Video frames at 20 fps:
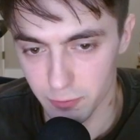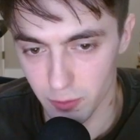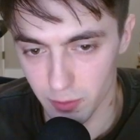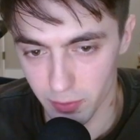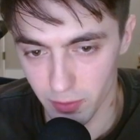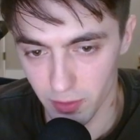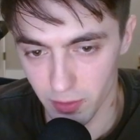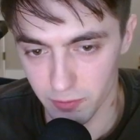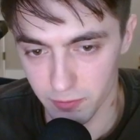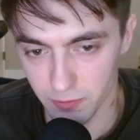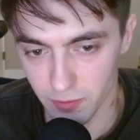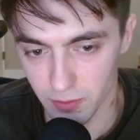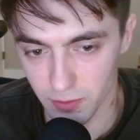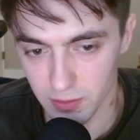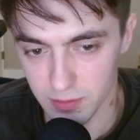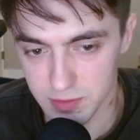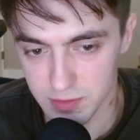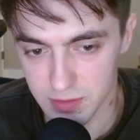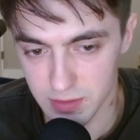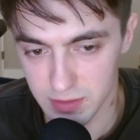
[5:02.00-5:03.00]
pawn
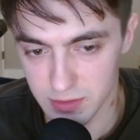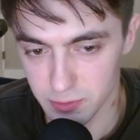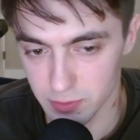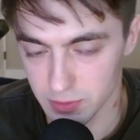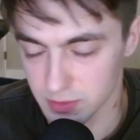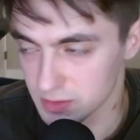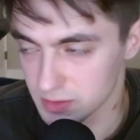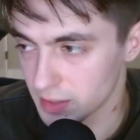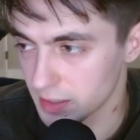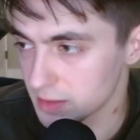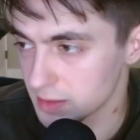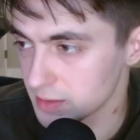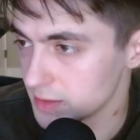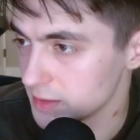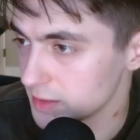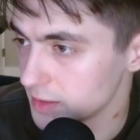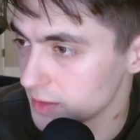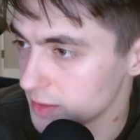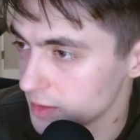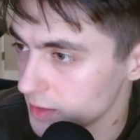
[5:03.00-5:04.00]
falls, this one is
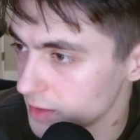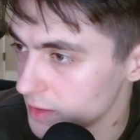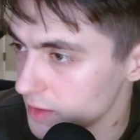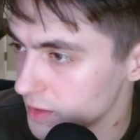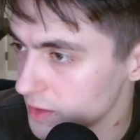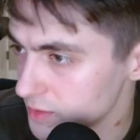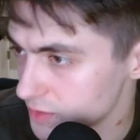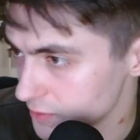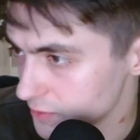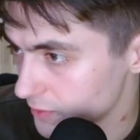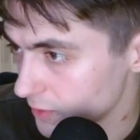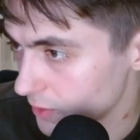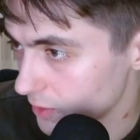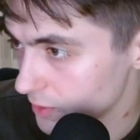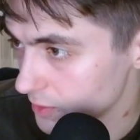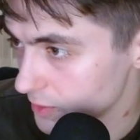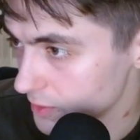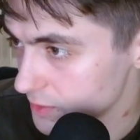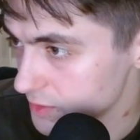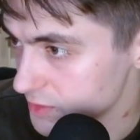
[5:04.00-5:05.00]
likely to
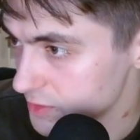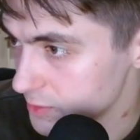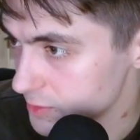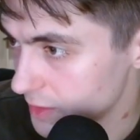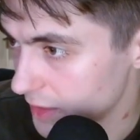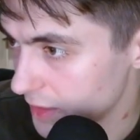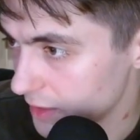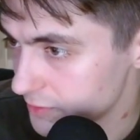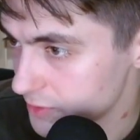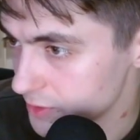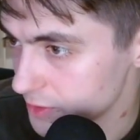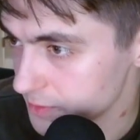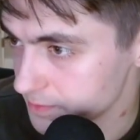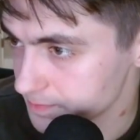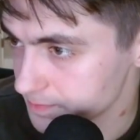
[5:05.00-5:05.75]
fall soon after.